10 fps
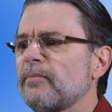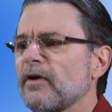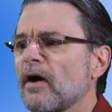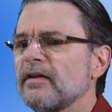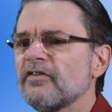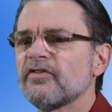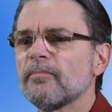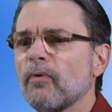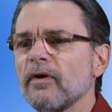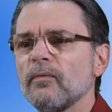beyond its
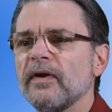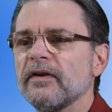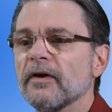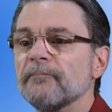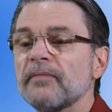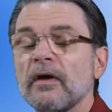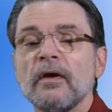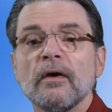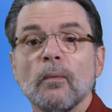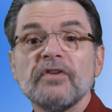support window,
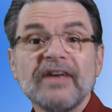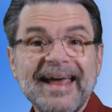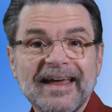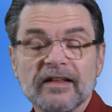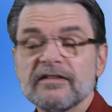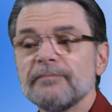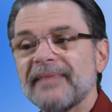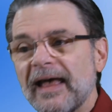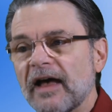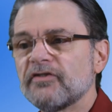which ends,
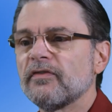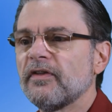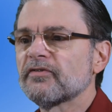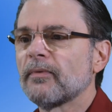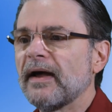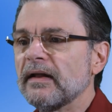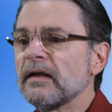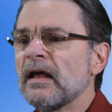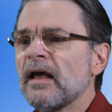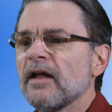as of this
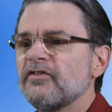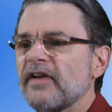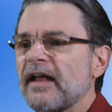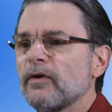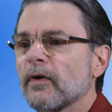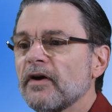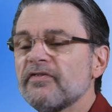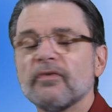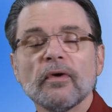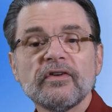writing, January
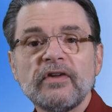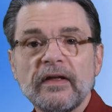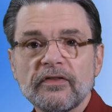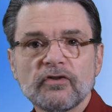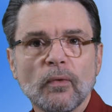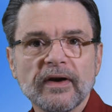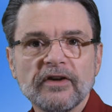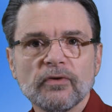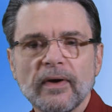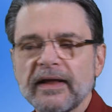fourteenth,
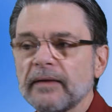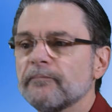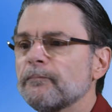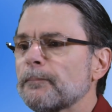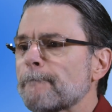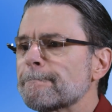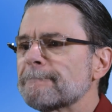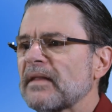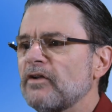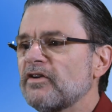twenty twenty.
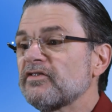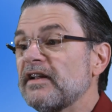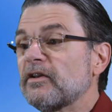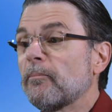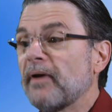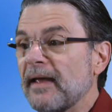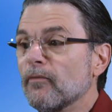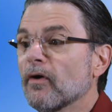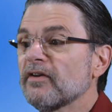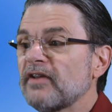You just need to pay
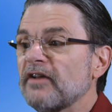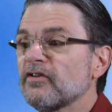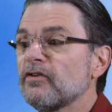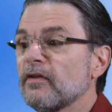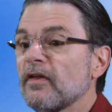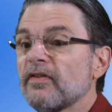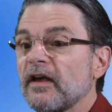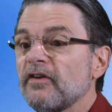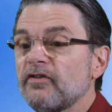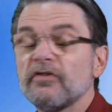more attention to the
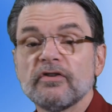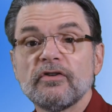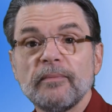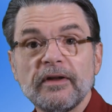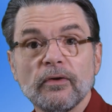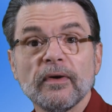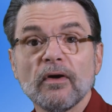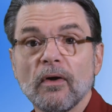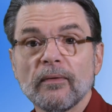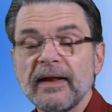things you should be
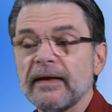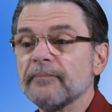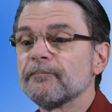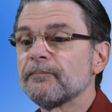doing already.